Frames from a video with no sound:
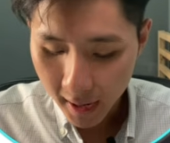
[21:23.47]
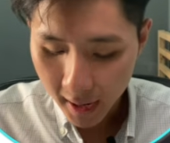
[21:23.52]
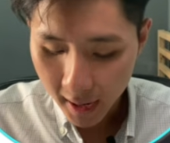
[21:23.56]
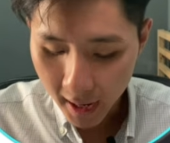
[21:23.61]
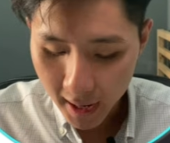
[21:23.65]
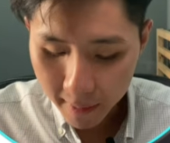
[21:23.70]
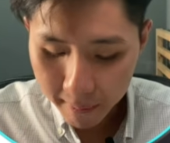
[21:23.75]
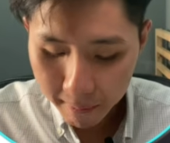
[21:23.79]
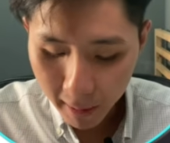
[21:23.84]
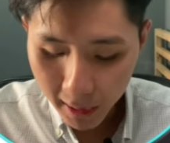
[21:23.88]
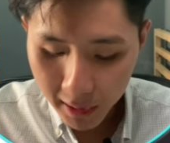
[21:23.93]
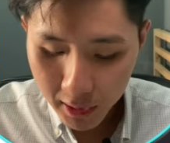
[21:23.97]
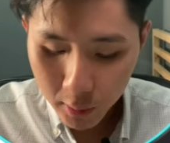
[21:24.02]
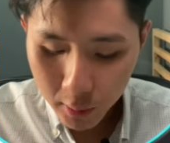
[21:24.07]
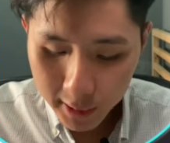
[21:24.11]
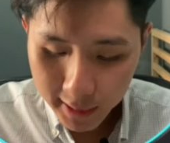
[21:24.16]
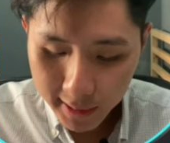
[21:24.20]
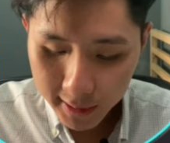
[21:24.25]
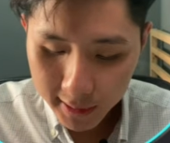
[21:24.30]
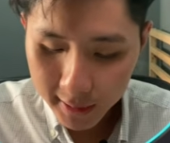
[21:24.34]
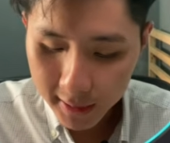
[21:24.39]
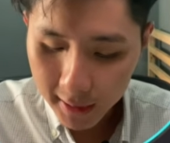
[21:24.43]
And by
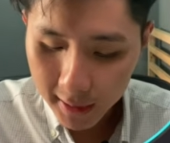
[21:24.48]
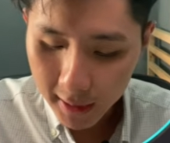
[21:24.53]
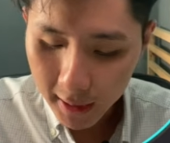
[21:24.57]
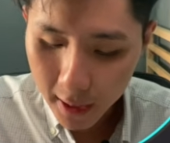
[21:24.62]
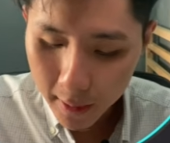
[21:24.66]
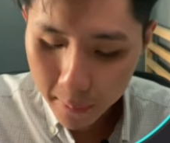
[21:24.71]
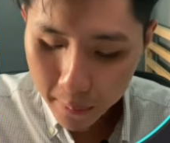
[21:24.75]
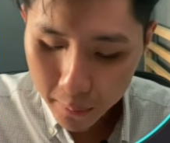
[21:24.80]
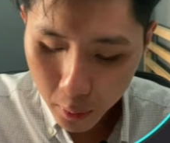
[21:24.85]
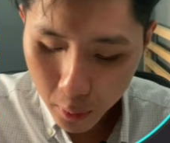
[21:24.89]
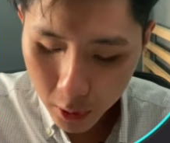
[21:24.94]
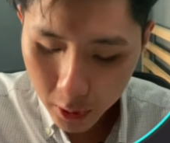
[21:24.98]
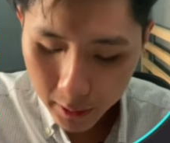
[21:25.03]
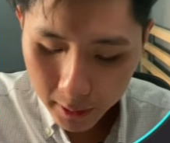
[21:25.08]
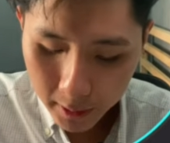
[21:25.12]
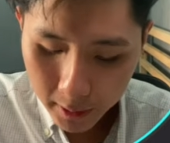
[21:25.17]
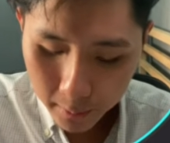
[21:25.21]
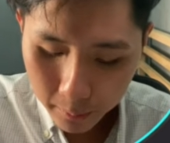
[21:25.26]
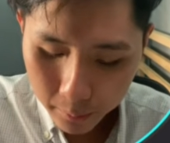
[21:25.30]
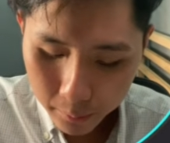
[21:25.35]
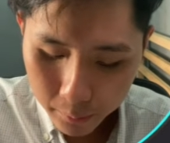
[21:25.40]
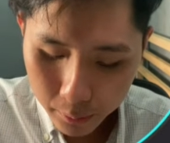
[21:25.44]
using the input,
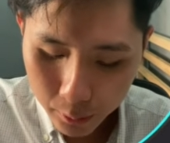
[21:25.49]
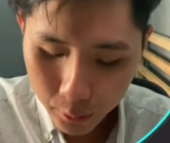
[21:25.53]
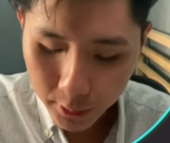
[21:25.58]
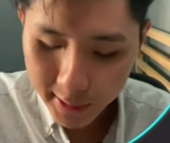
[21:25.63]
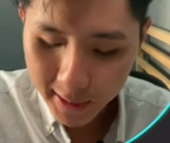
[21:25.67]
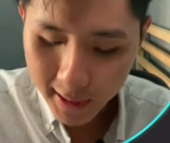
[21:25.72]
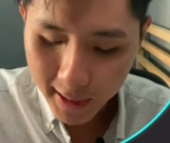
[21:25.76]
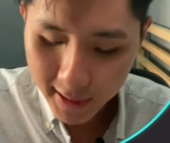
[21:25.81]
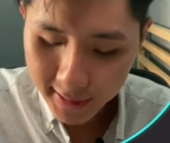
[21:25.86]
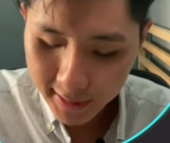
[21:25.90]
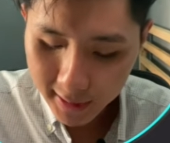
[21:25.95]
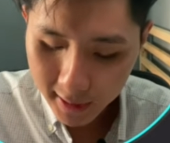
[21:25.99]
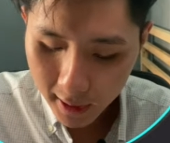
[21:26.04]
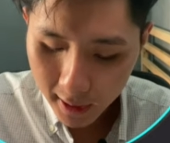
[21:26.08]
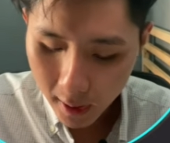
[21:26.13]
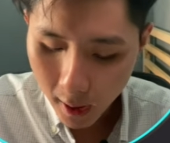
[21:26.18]
process,